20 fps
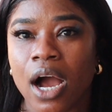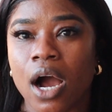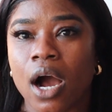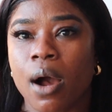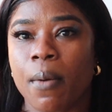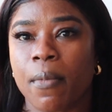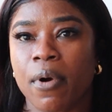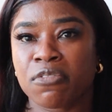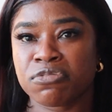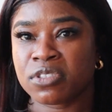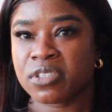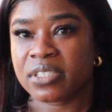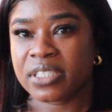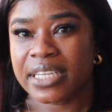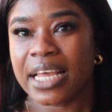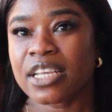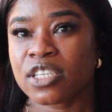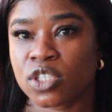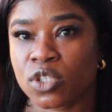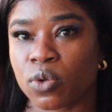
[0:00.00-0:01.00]
of
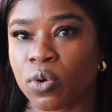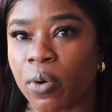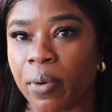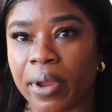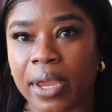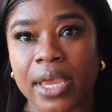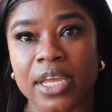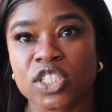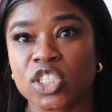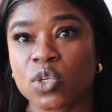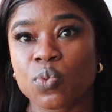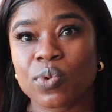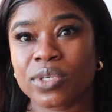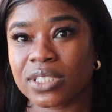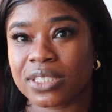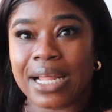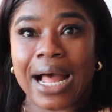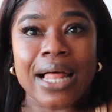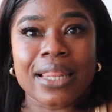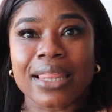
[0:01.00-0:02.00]
success story, and she
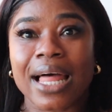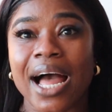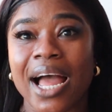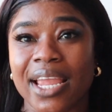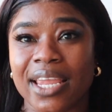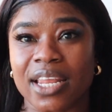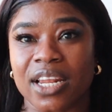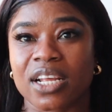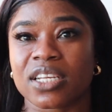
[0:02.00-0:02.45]
was not lying,